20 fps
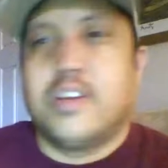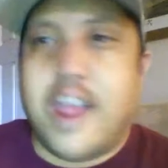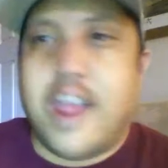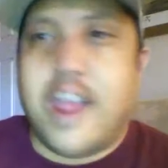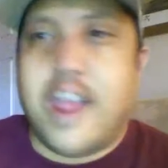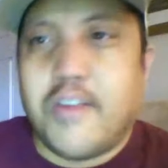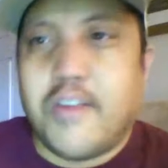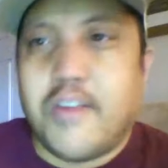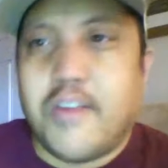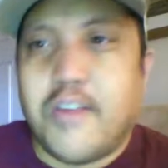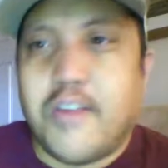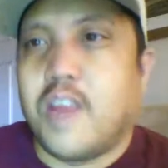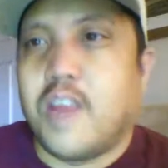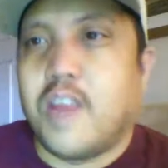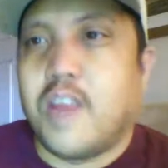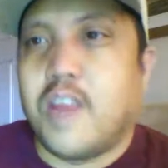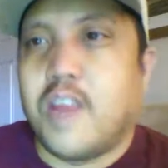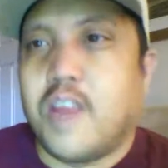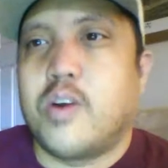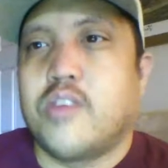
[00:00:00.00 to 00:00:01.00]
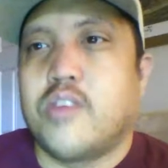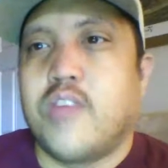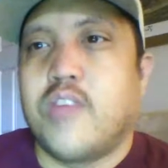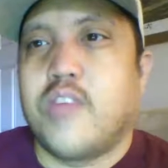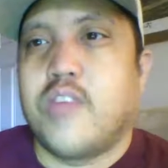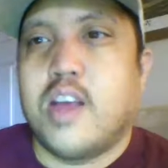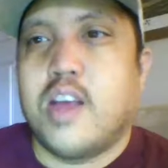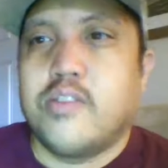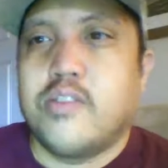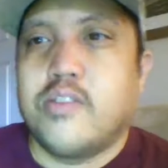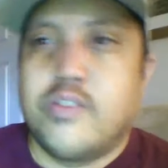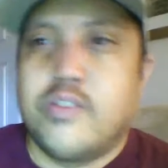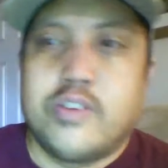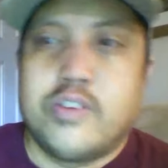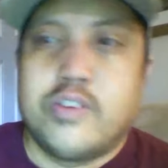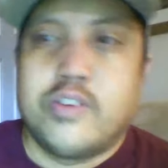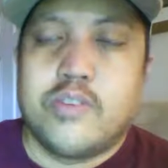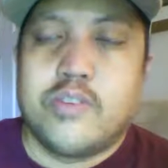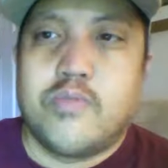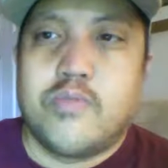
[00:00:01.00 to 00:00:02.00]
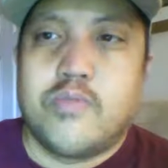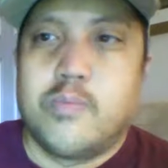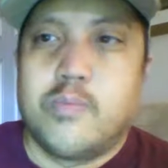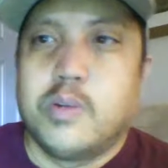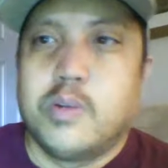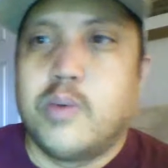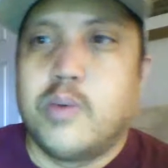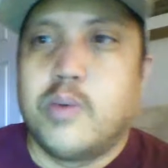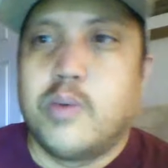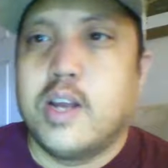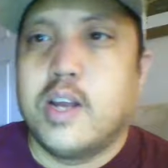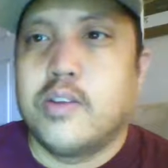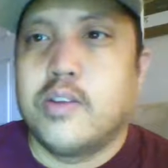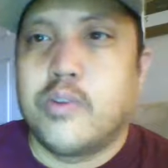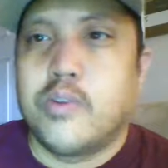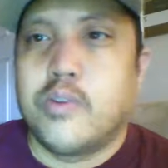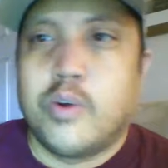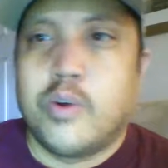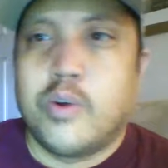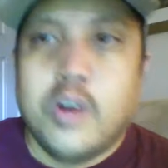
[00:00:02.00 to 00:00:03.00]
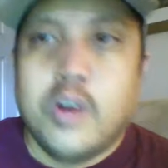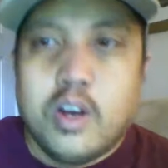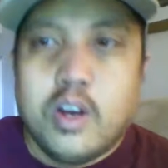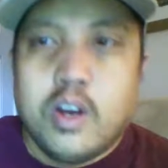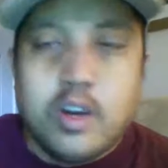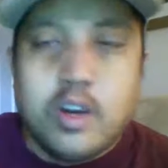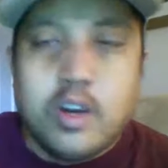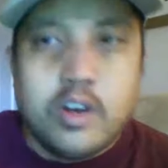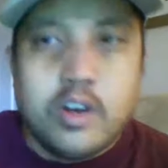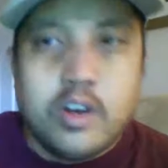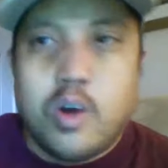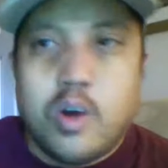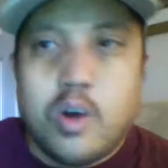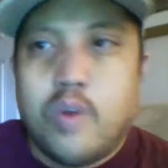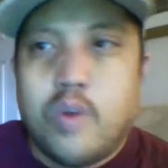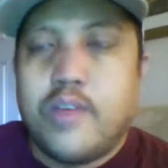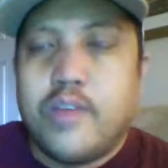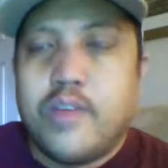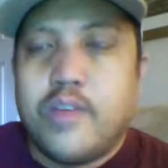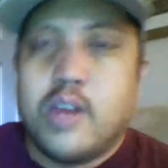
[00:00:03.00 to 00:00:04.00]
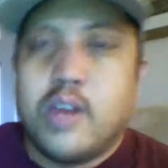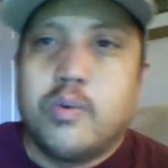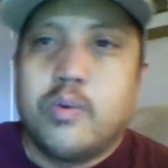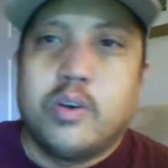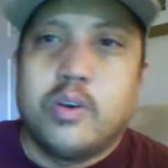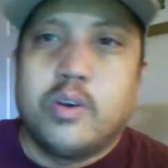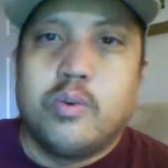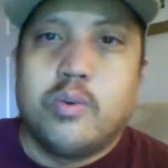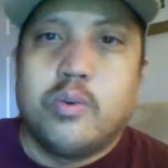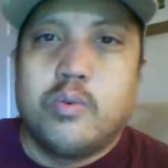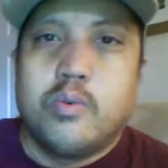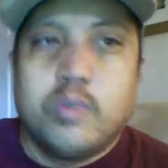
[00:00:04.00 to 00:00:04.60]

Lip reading: never came across that searching for Blu-rays or know of anyone who